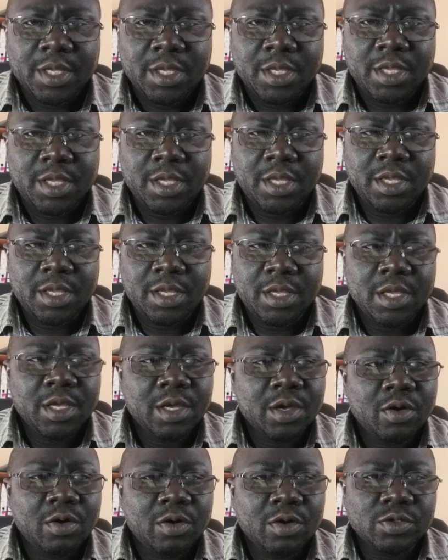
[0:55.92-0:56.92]

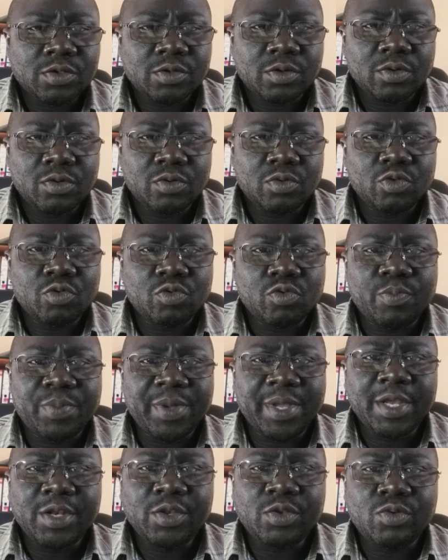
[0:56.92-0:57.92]
He also will
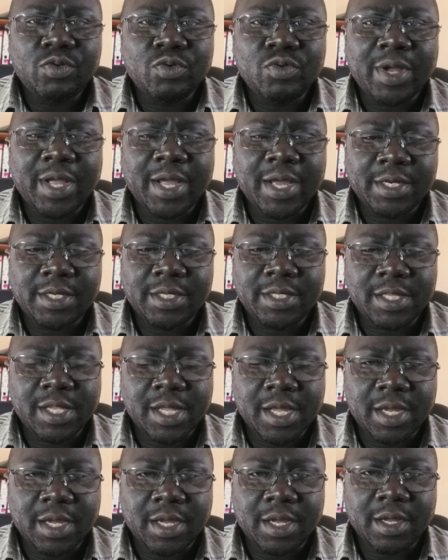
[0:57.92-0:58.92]
begin to look at
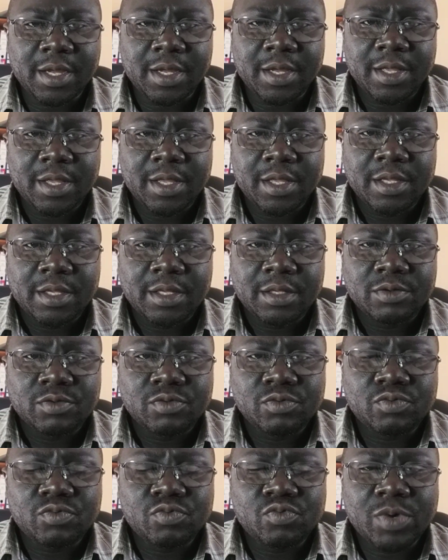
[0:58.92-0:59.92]

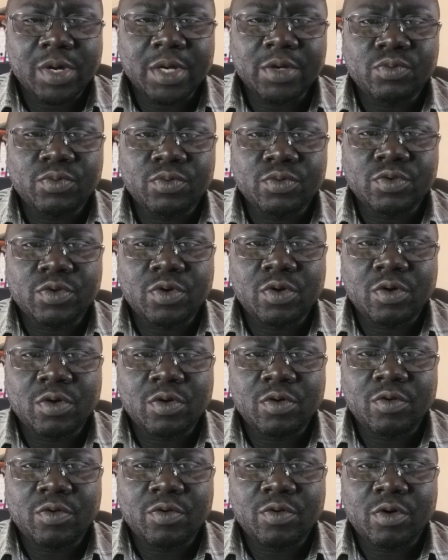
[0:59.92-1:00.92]
what would
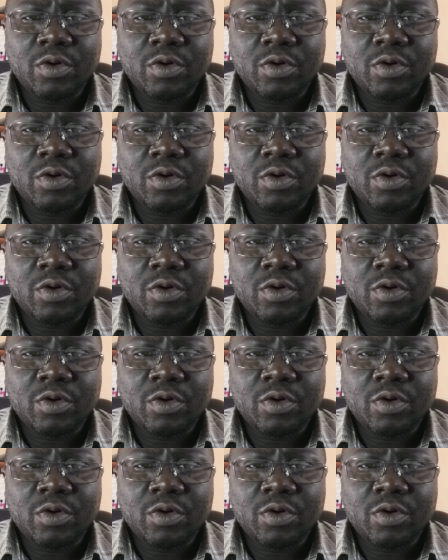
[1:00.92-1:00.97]
call